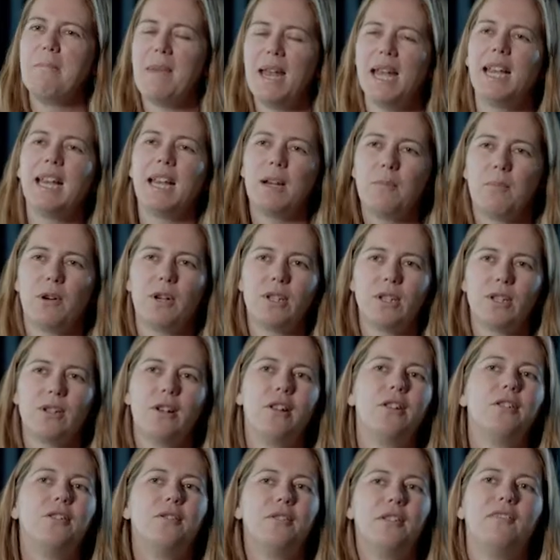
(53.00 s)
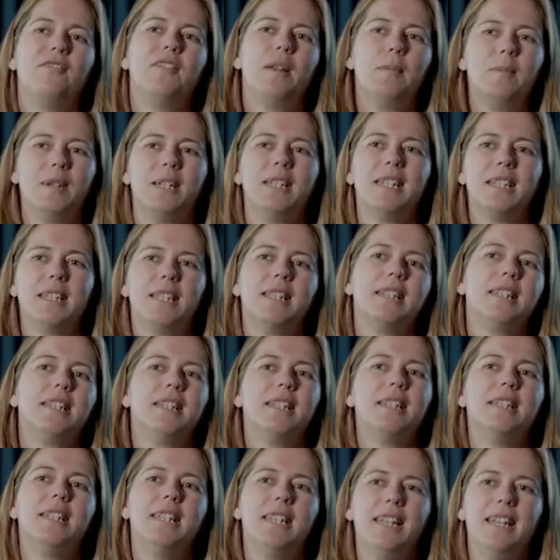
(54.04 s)
making Barcelona a feminist
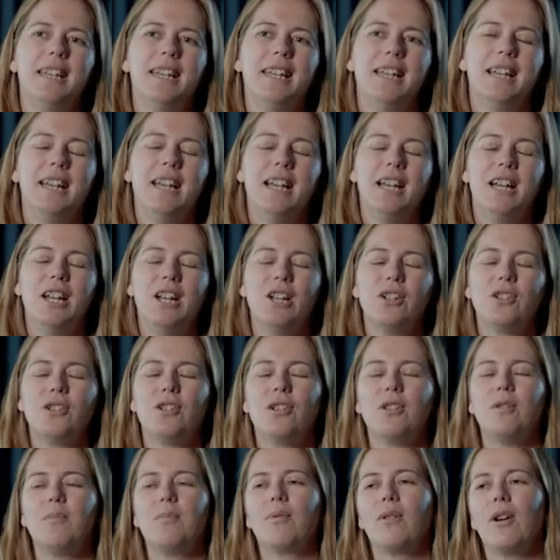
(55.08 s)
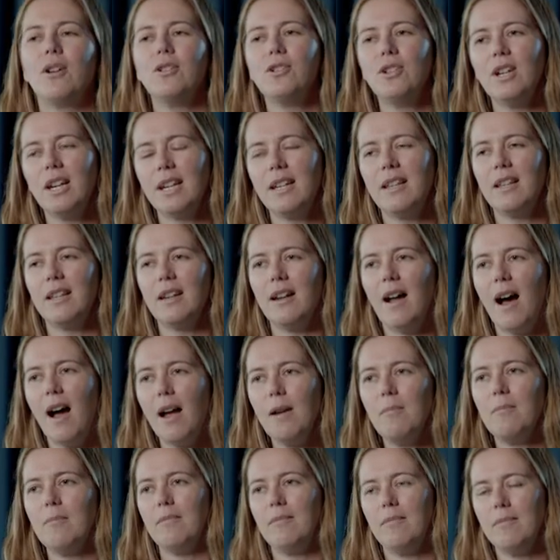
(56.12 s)
city. So the project that
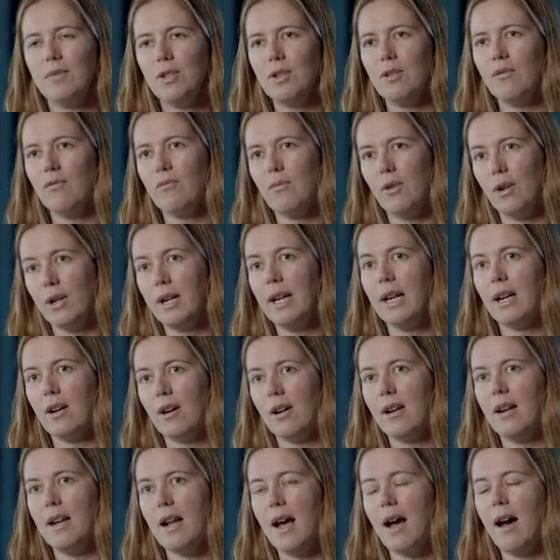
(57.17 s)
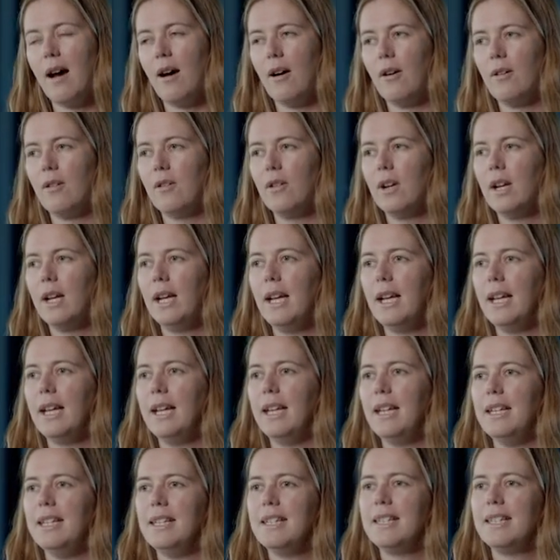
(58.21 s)
I'm sort of working on now
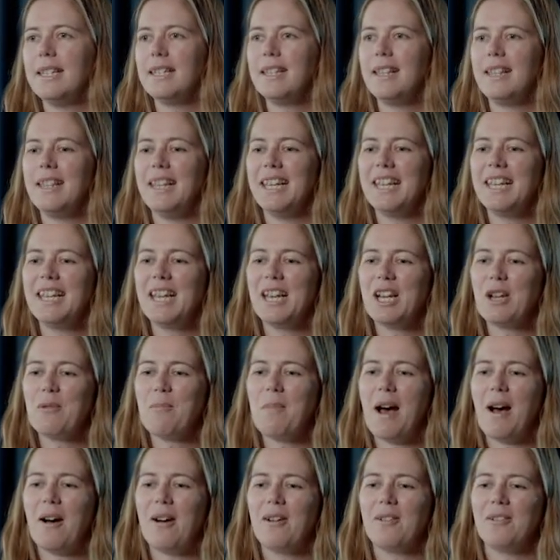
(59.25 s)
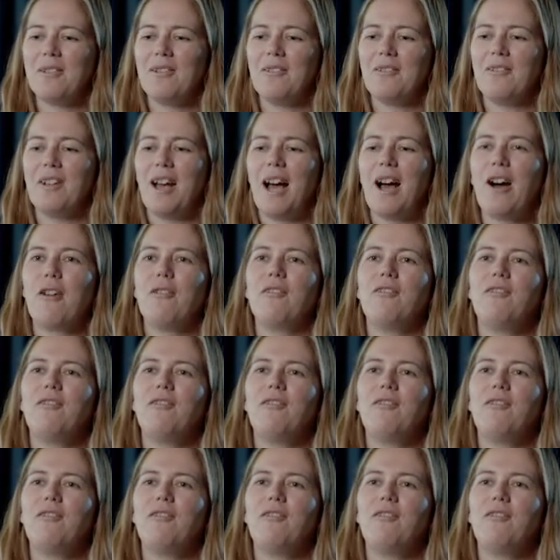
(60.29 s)
is thinking about how